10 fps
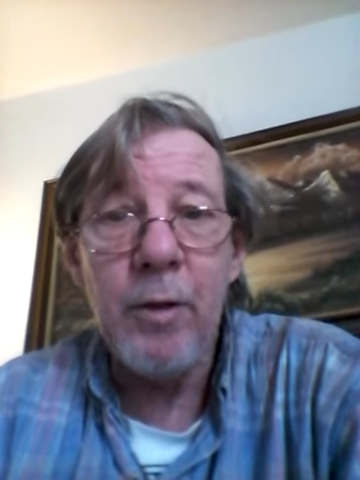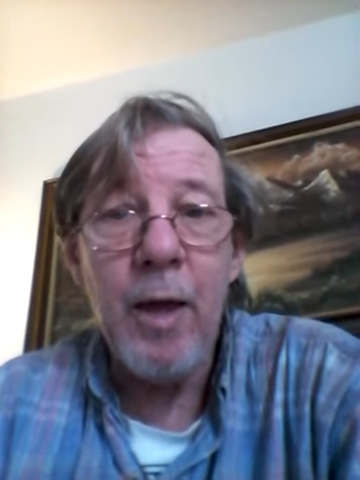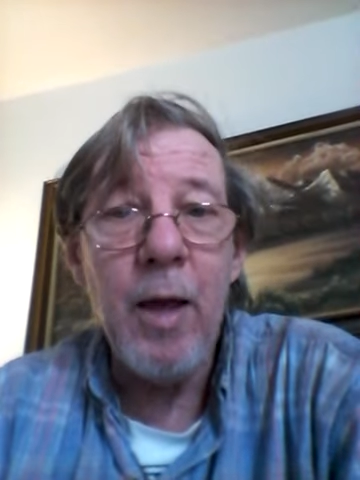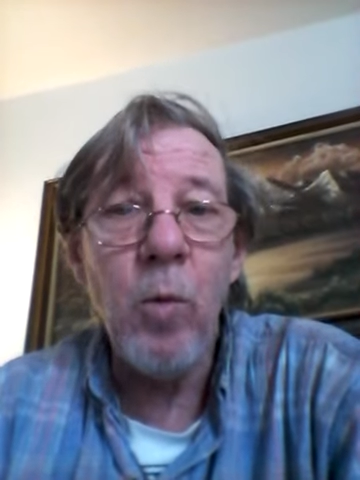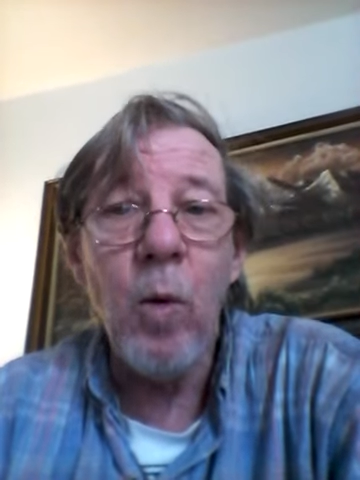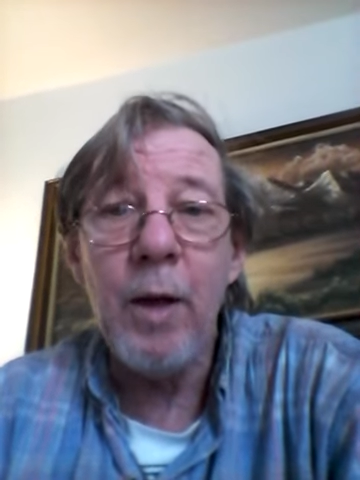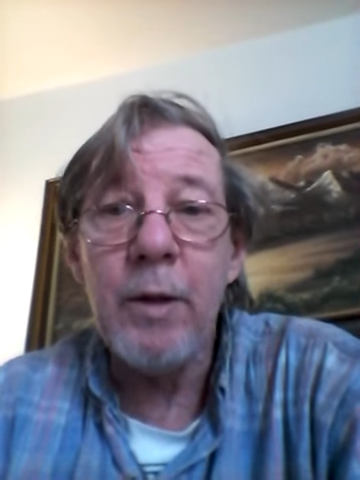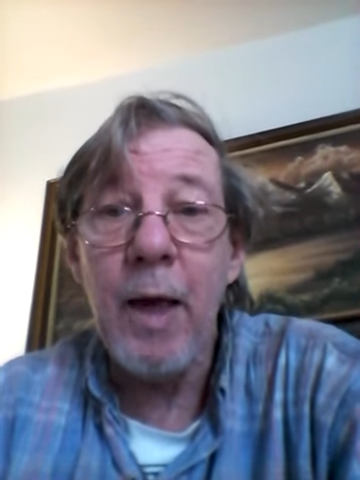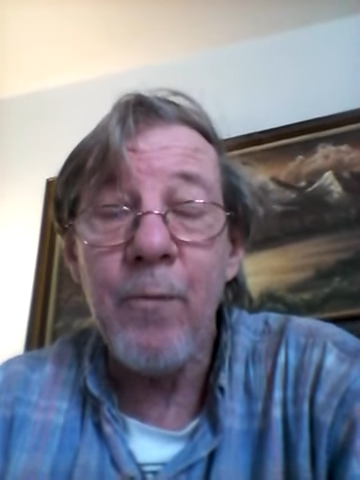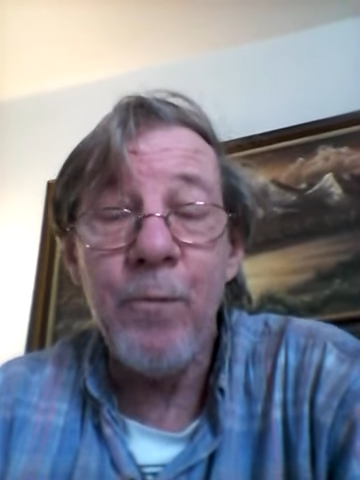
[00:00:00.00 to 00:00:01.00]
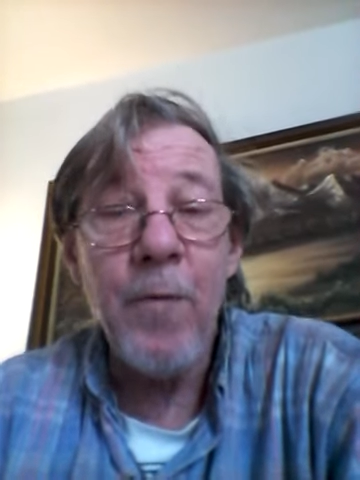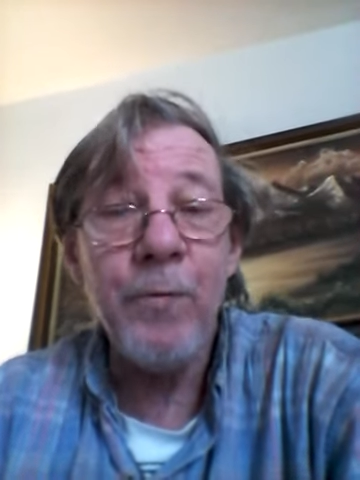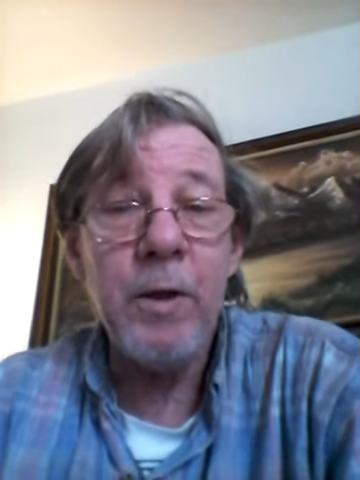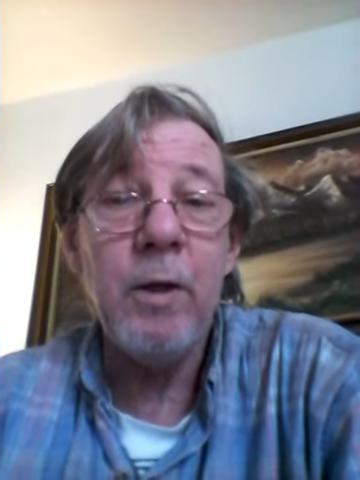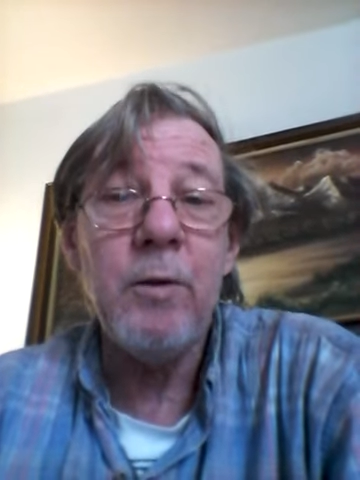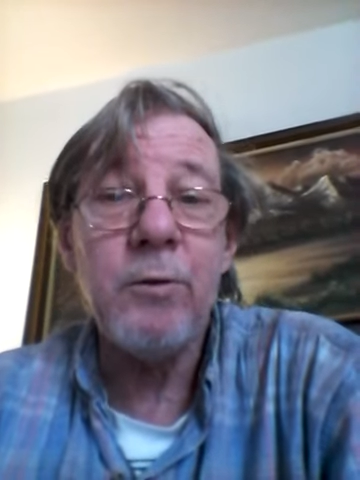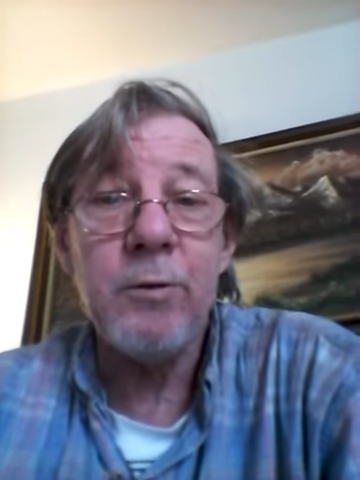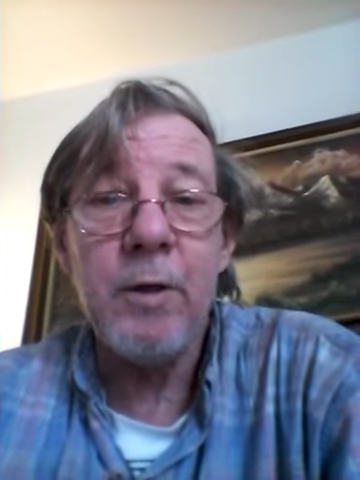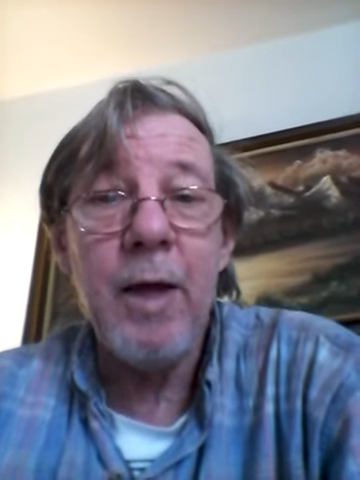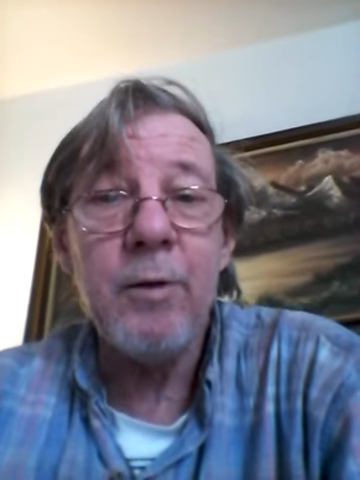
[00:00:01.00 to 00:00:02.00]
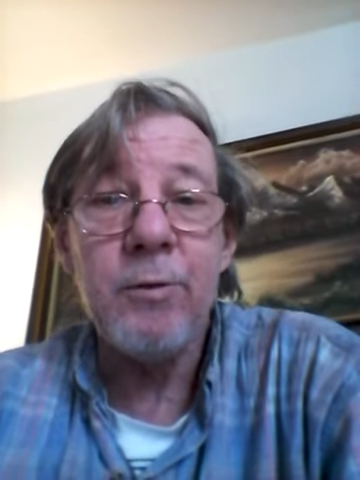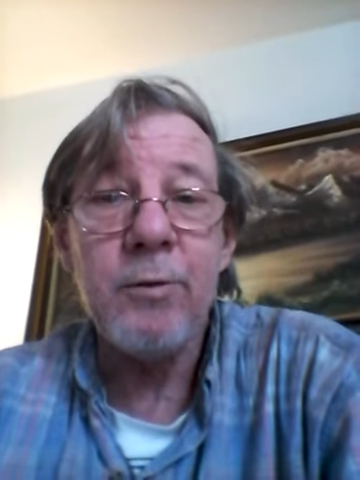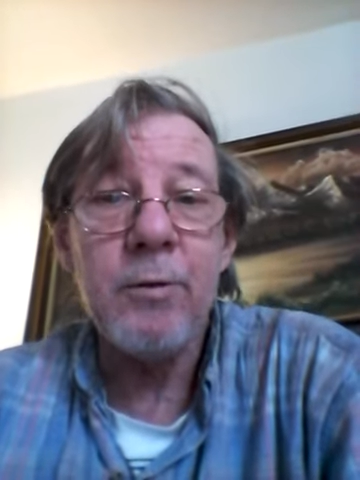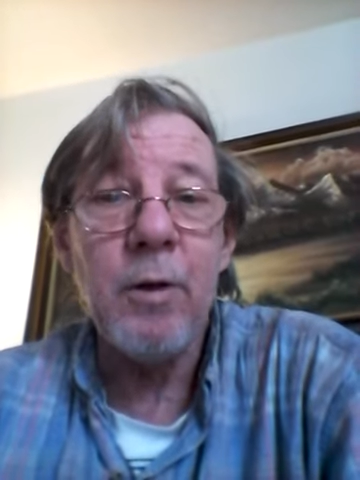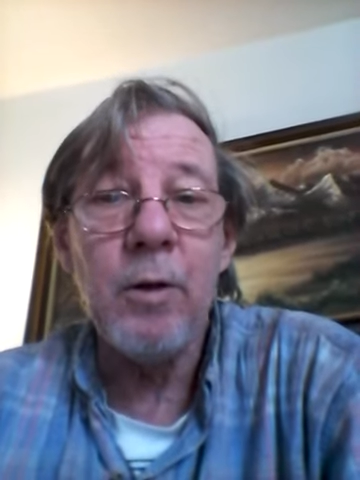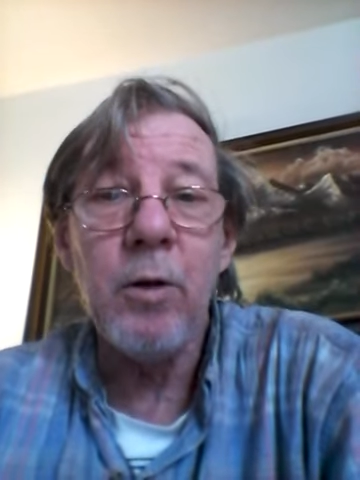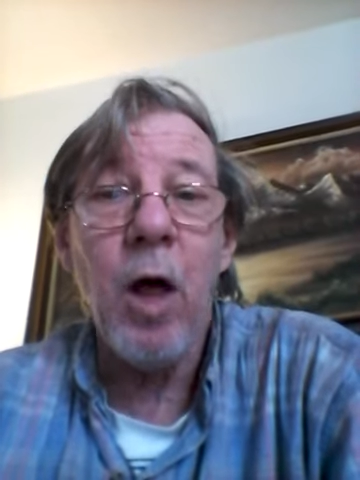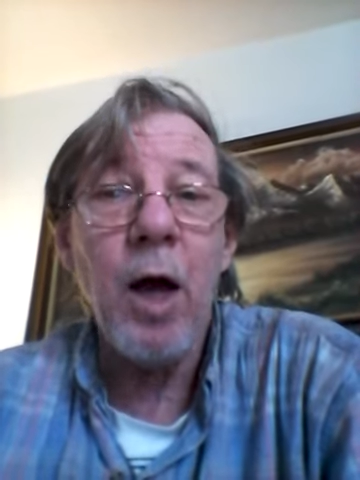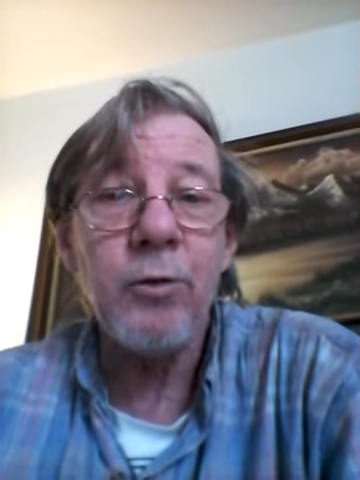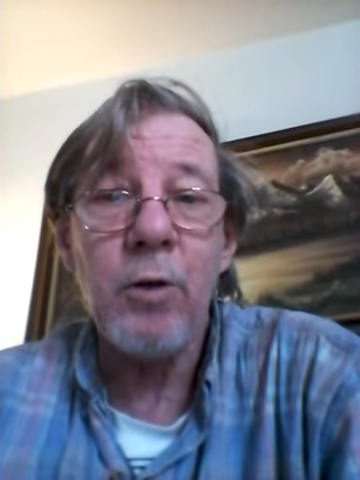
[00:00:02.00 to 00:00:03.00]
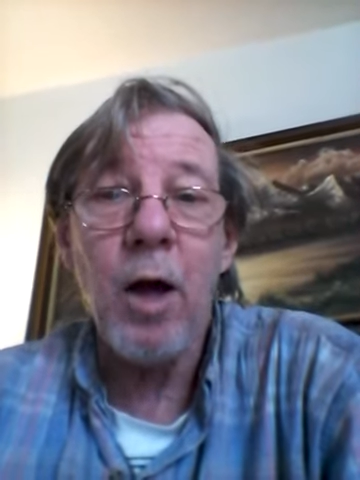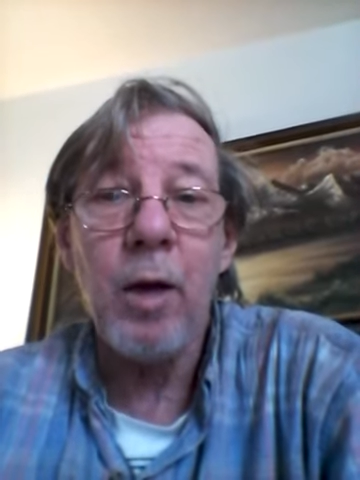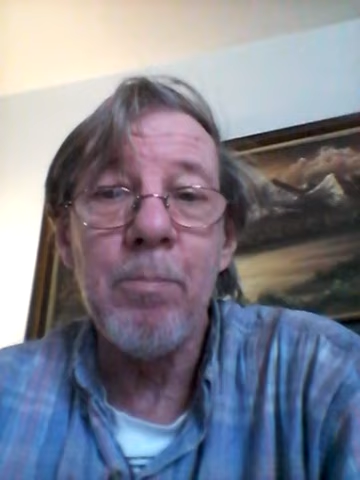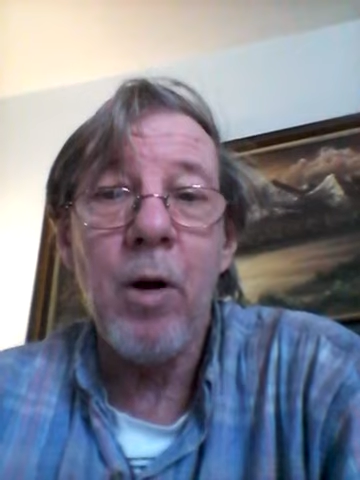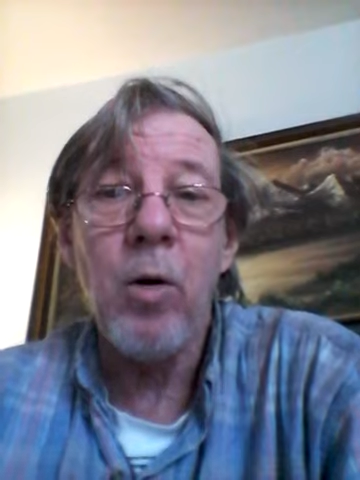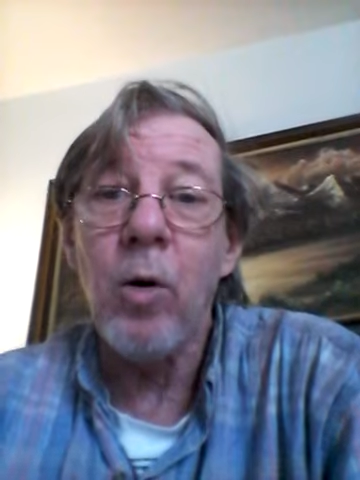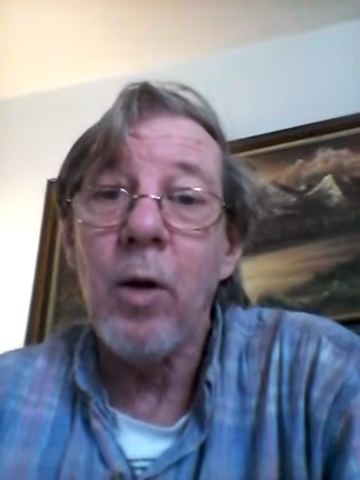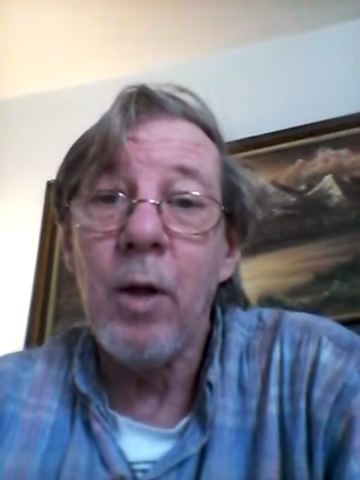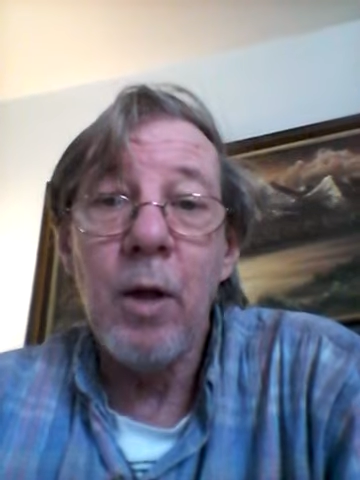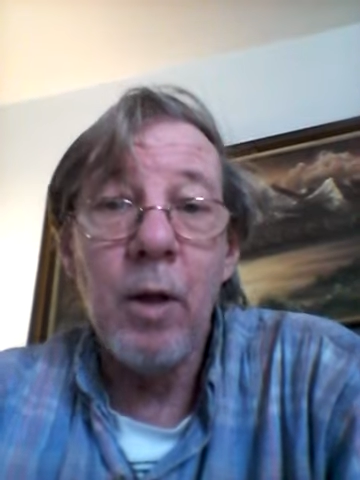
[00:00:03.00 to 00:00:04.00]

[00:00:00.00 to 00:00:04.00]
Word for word: they won like 15 states, lock, stock, and barrel.